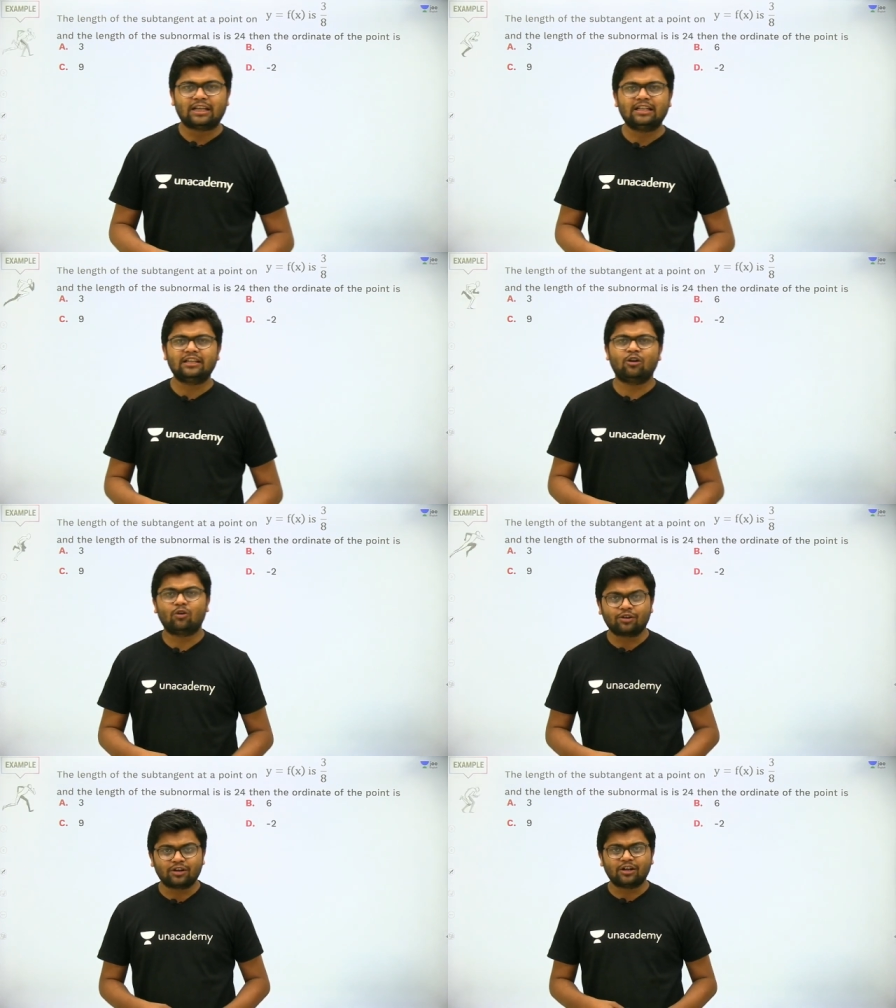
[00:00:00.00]
Then the
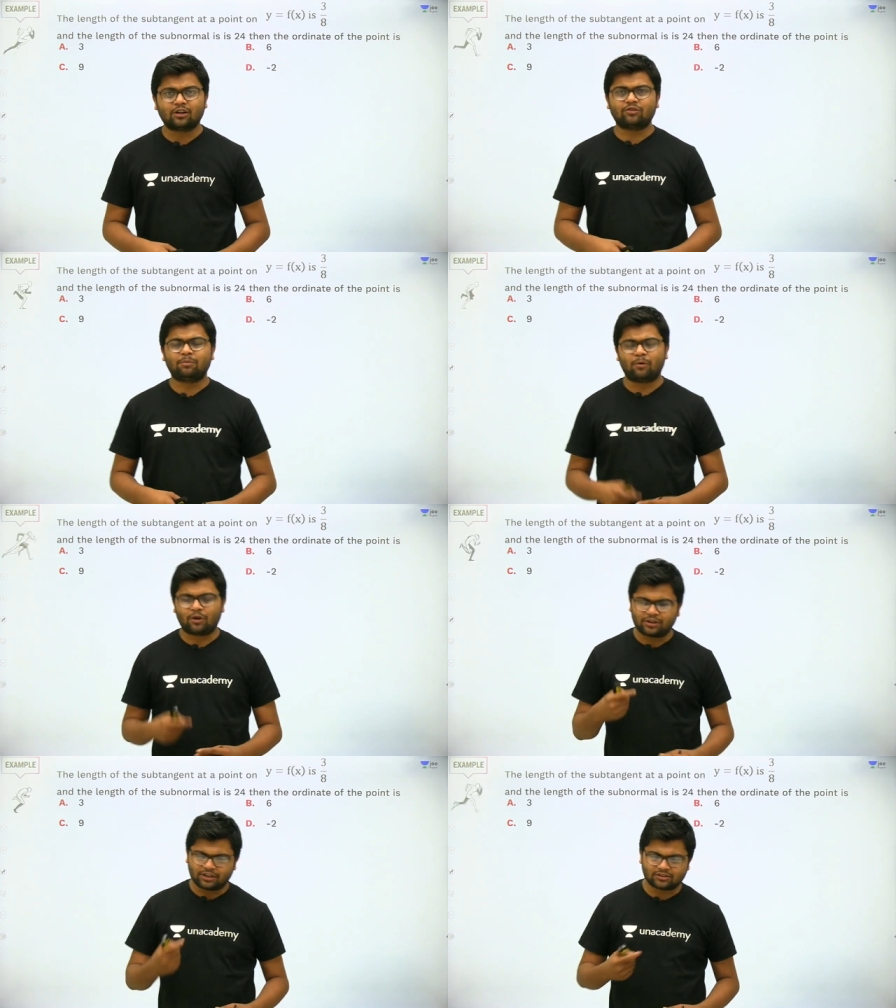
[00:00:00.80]
ordinate of the
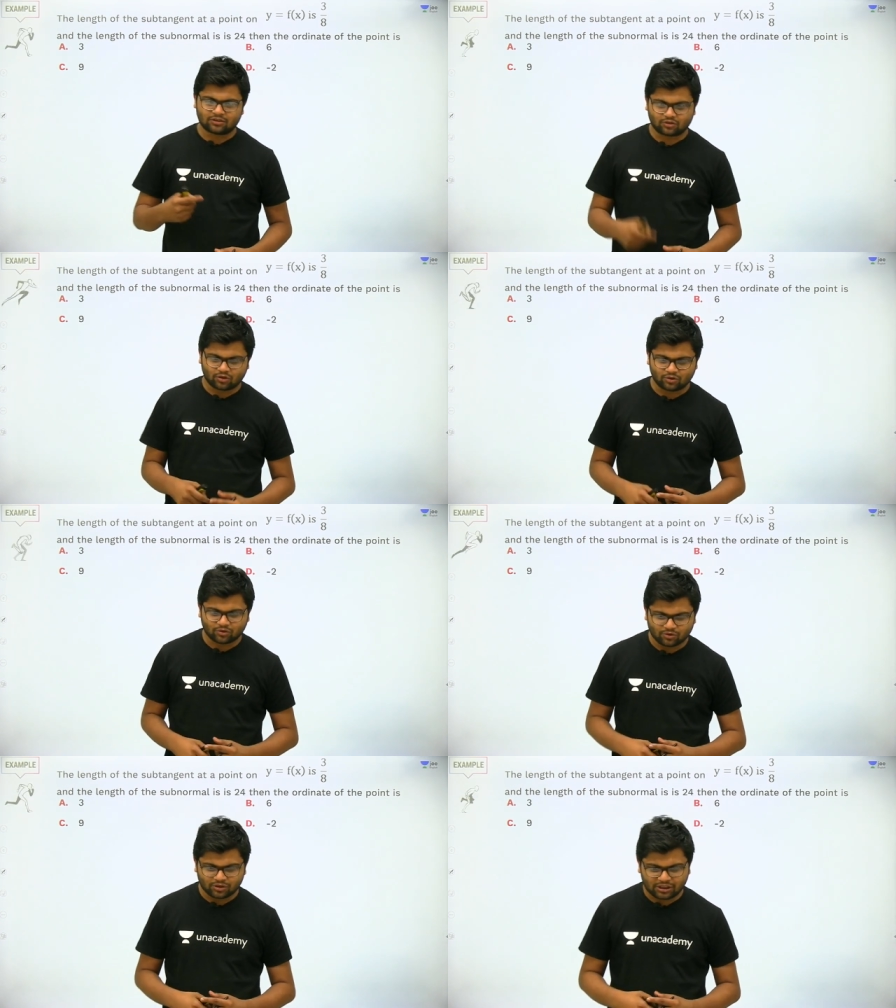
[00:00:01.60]
point is, so
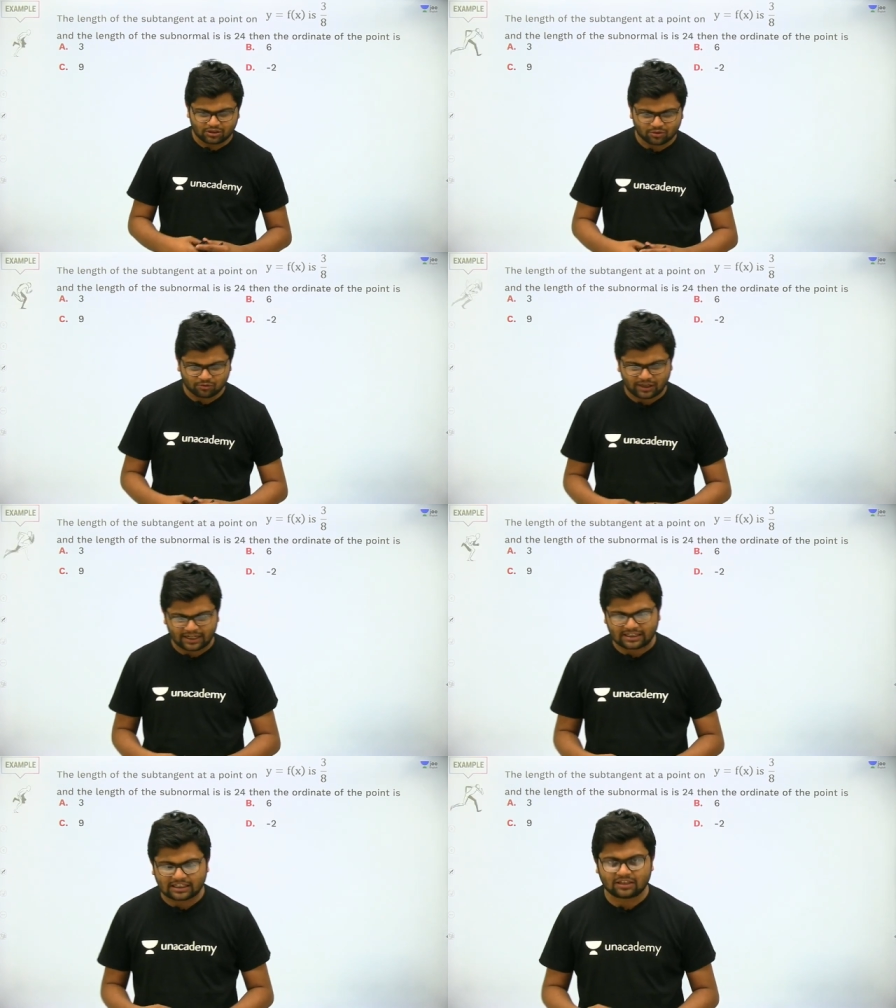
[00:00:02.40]
you need to
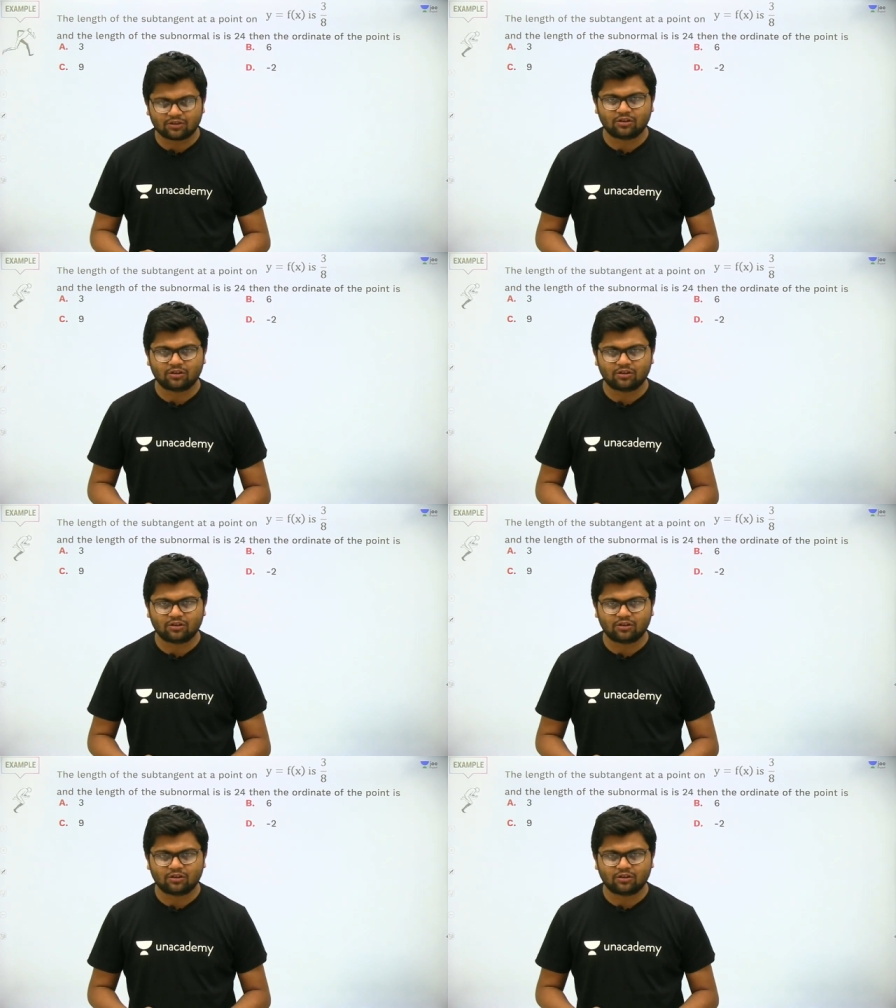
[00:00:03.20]
find the